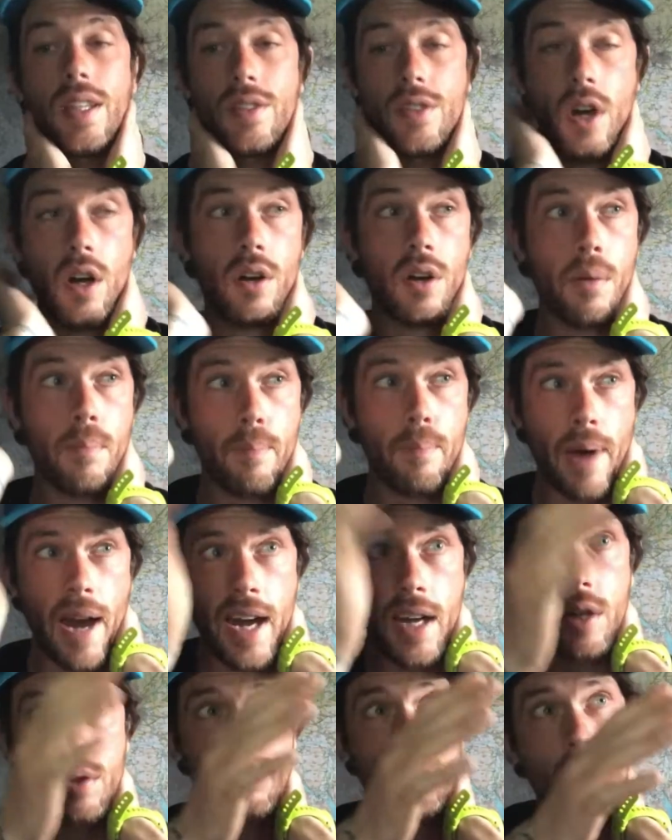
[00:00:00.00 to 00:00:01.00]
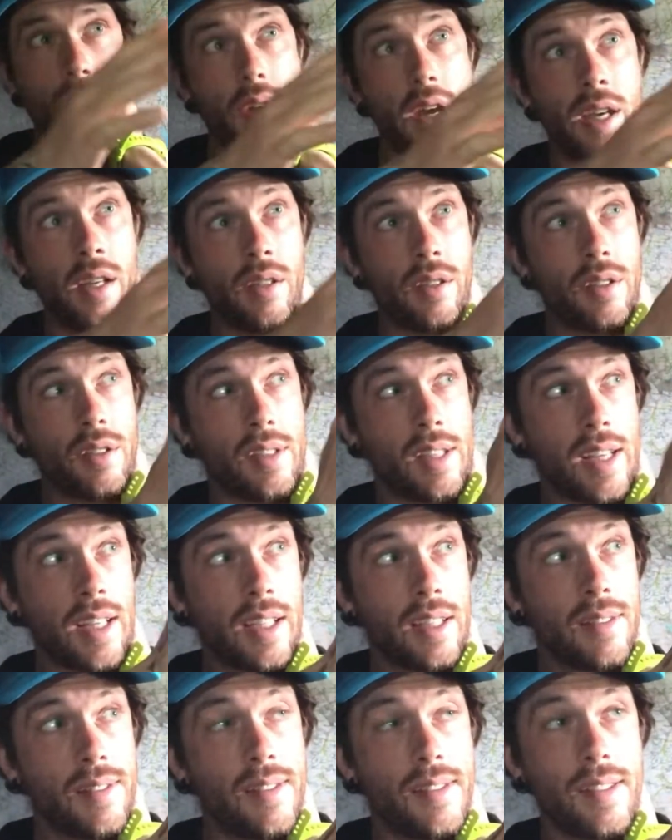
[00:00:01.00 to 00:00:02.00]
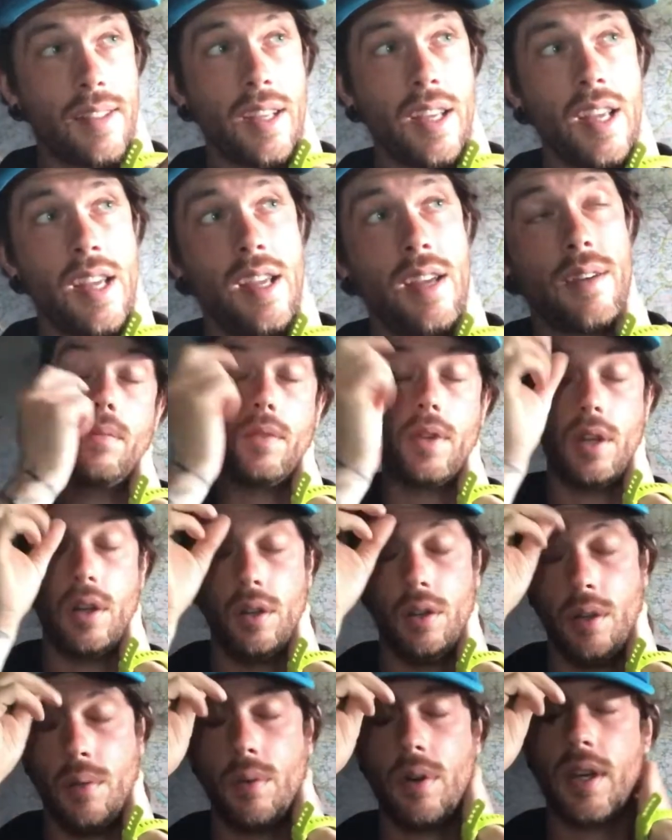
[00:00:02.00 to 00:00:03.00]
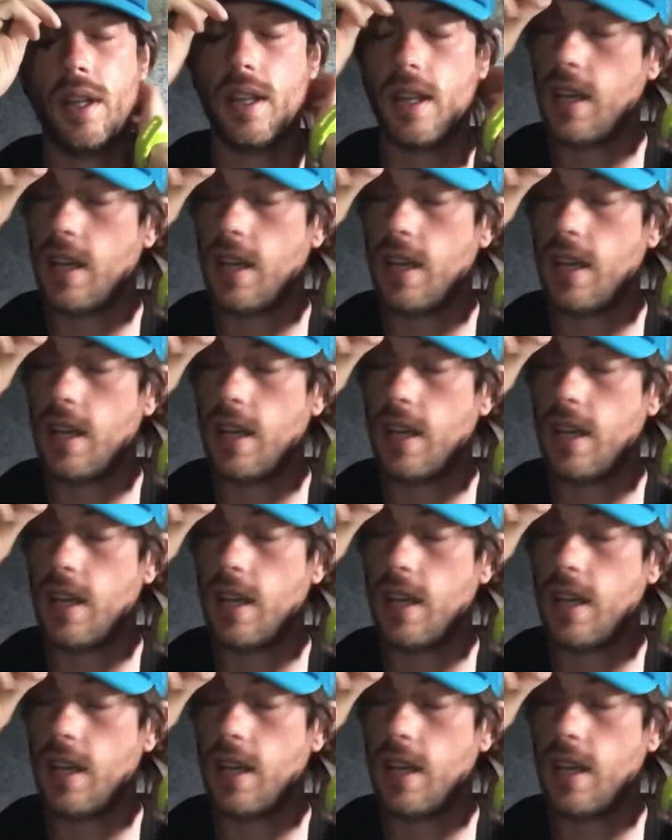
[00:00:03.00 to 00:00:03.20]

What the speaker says: not gone back up trail because I can see. The only way that he